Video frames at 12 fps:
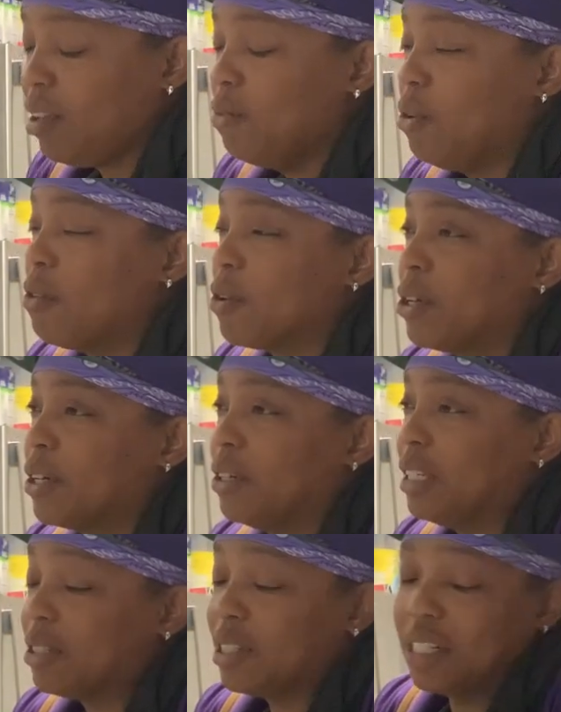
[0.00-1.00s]
We were
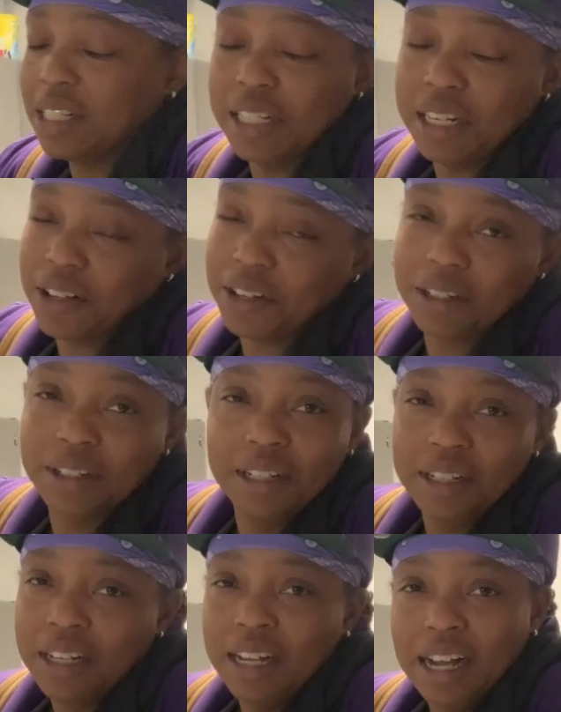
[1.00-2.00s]
this is another
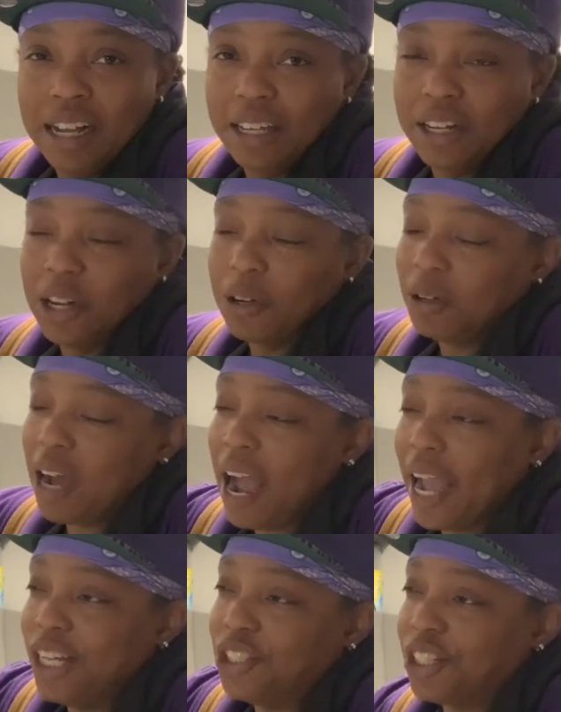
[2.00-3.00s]

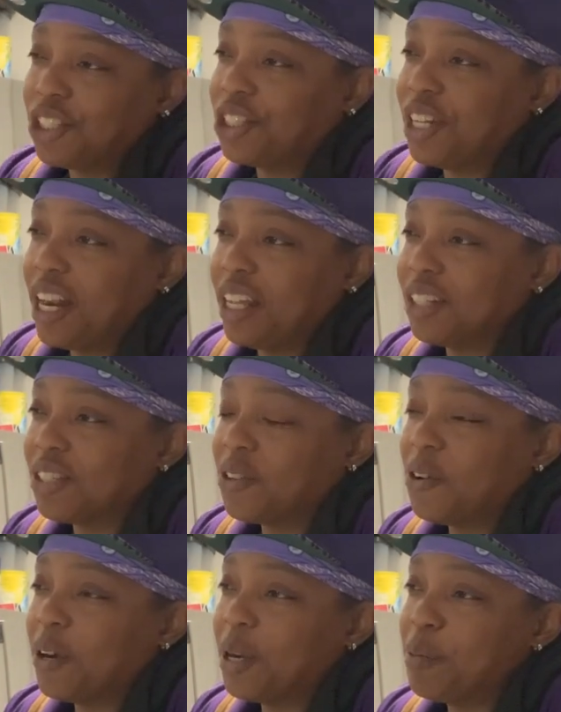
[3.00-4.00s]
hijink shenanigan
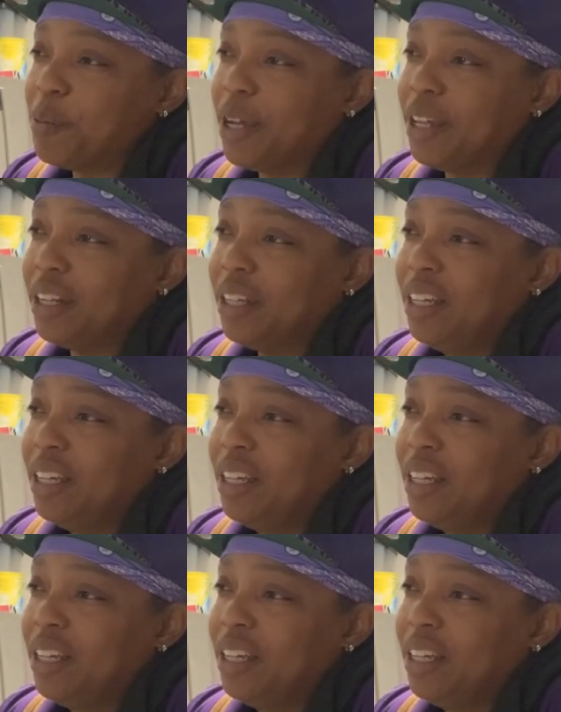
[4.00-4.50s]
story, but